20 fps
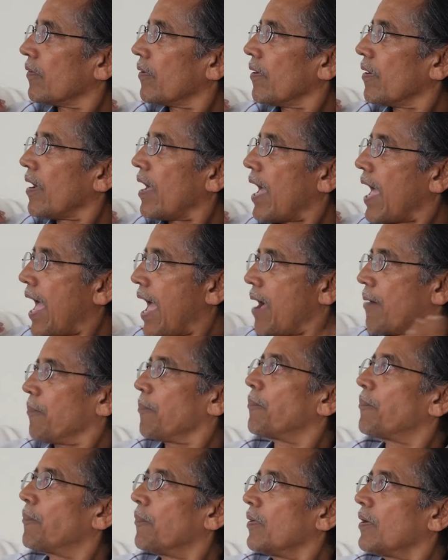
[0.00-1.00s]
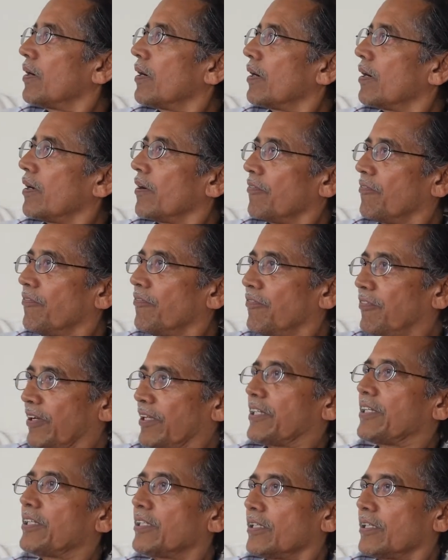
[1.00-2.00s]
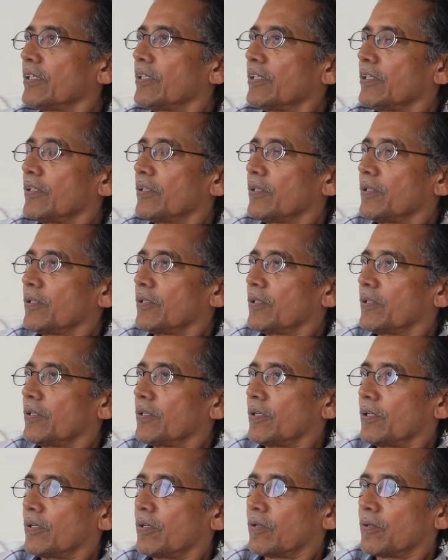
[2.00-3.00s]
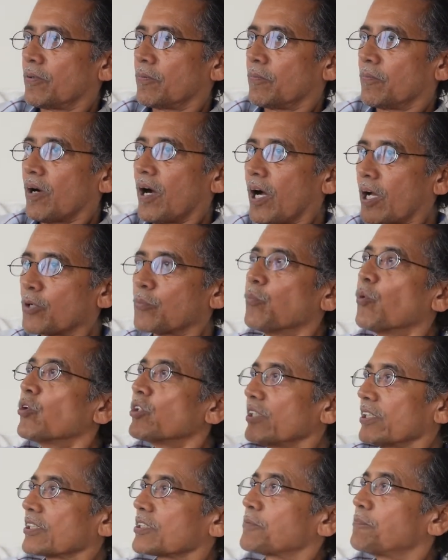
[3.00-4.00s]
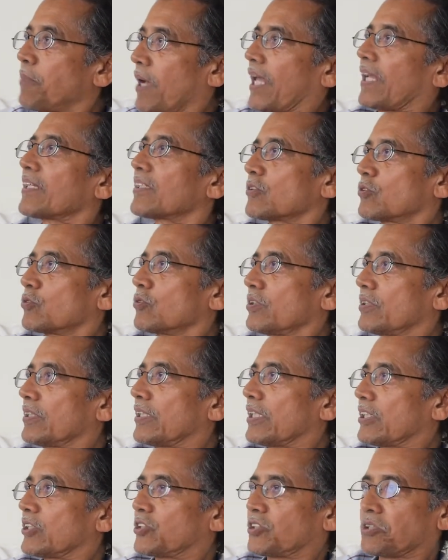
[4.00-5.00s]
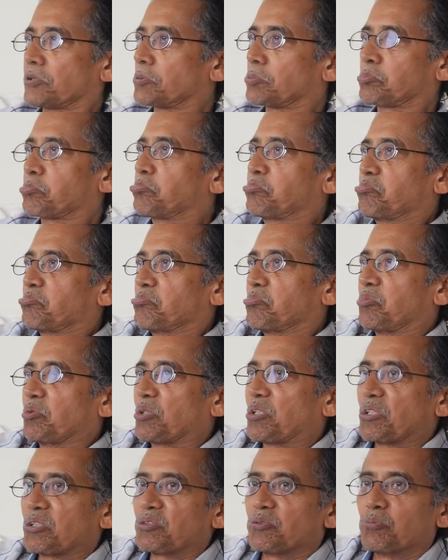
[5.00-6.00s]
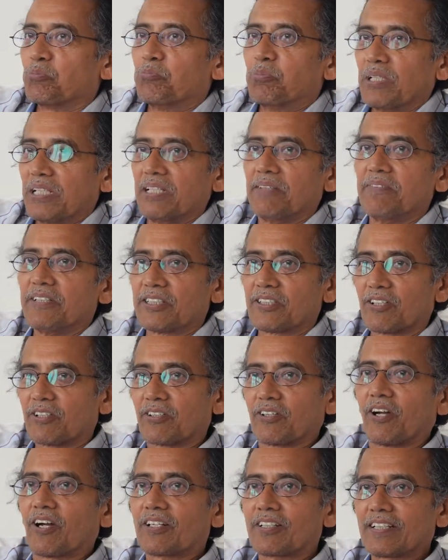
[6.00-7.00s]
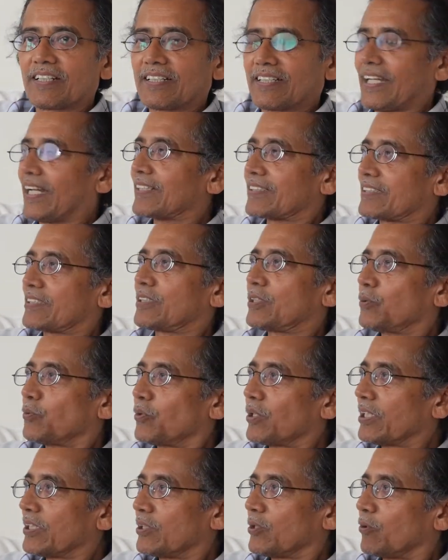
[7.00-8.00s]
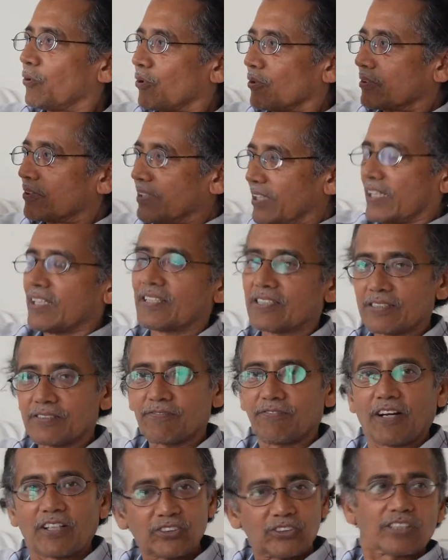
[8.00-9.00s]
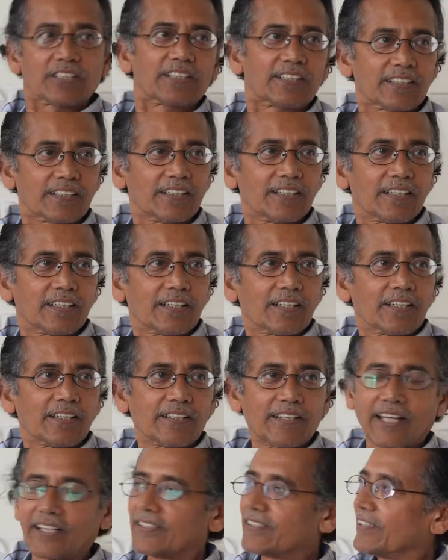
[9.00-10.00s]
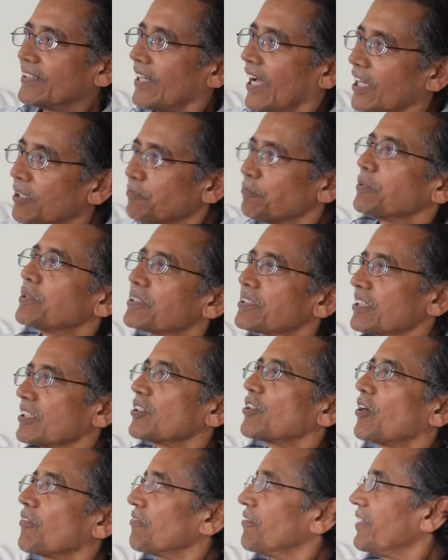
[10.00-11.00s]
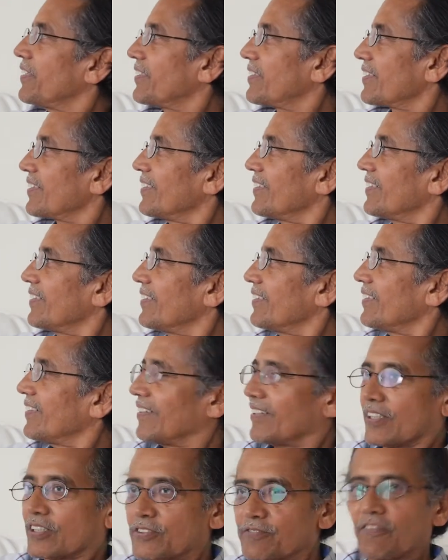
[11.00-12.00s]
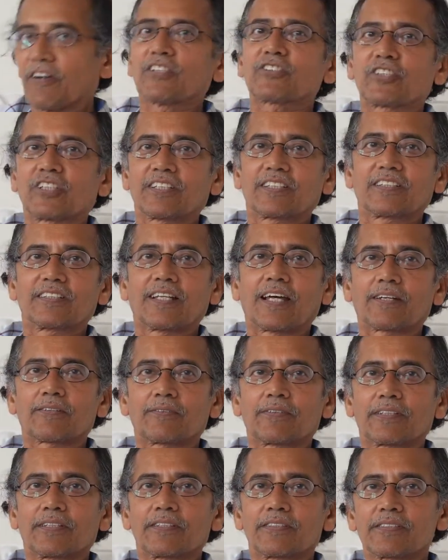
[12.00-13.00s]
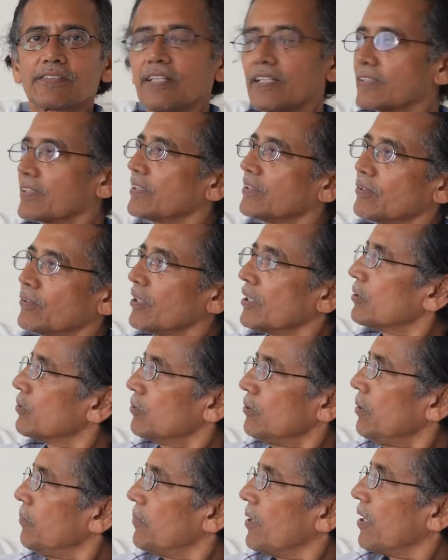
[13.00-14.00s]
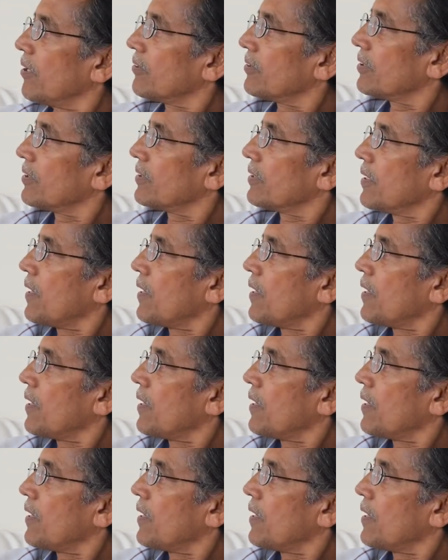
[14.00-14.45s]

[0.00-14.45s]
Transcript: have a very harmonious balance with nature. Whether you believe it or not, that's the way the whole thing is functioning. 99% of it is functioning that way. There is nothing you can do about it.